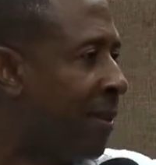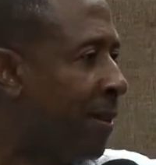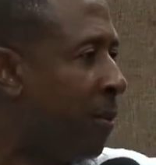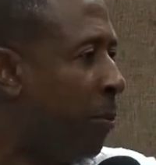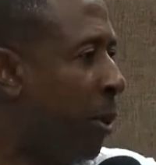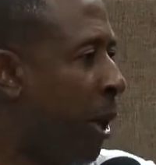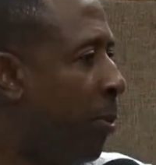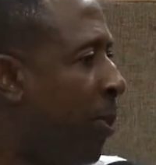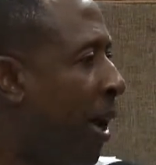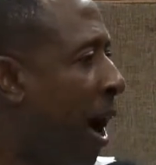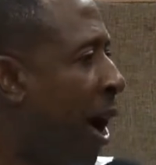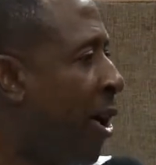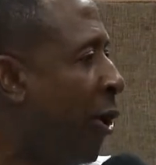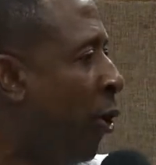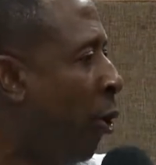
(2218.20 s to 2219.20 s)
People
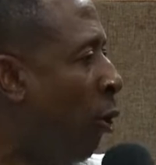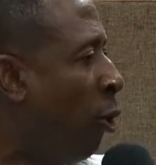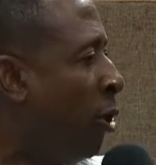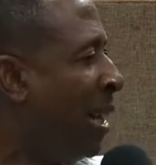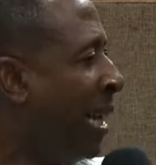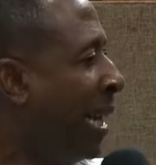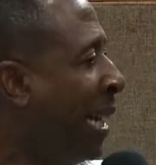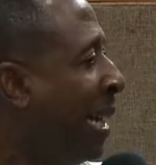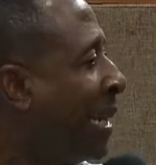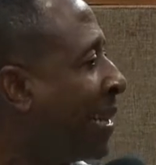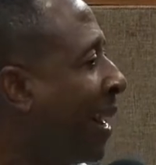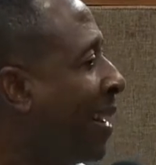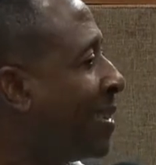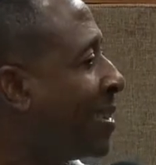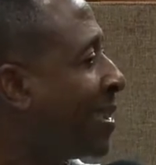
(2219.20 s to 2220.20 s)
are known
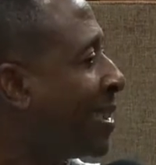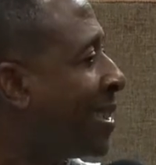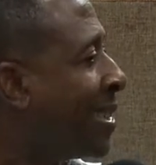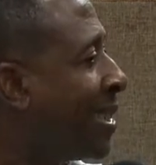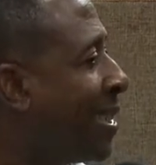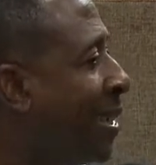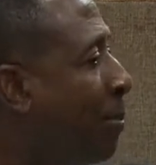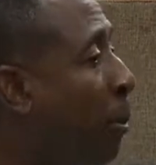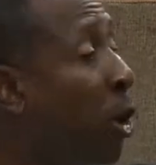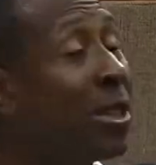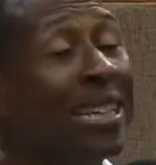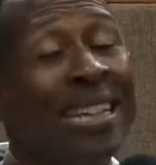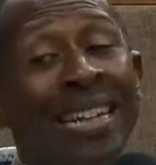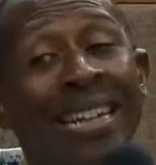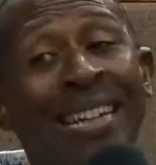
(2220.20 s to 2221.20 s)
eaters, but
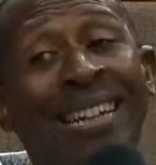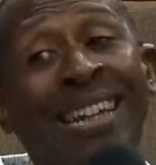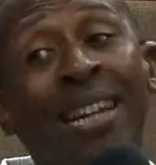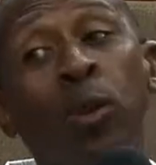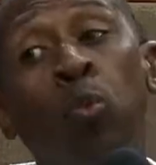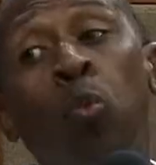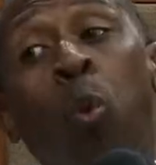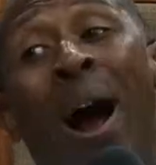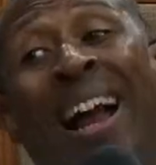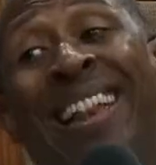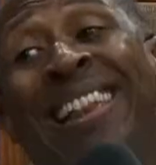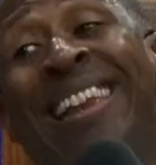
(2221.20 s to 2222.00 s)
eating what?